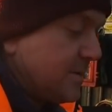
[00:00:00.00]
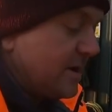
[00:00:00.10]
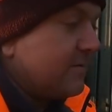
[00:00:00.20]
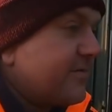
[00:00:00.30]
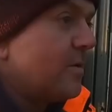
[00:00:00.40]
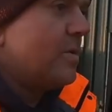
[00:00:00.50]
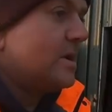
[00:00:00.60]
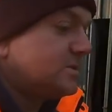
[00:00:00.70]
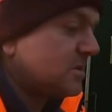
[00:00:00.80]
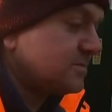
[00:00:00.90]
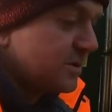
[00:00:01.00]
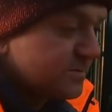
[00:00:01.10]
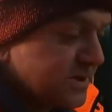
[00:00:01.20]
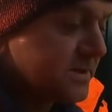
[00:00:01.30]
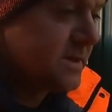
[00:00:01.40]
a few workshop
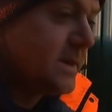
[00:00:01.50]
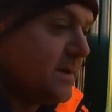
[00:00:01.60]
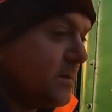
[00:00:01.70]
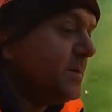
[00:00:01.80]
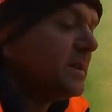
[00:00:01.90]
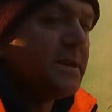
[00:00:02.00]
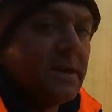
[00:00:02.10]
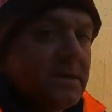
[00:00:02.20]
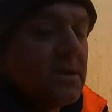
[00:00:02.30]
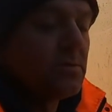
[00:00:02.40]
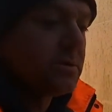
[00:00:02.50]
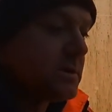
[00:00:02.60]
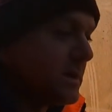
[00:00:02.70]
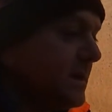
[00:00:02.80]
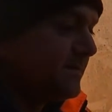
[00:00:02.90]
jobs yesterday. We're building a tool safe,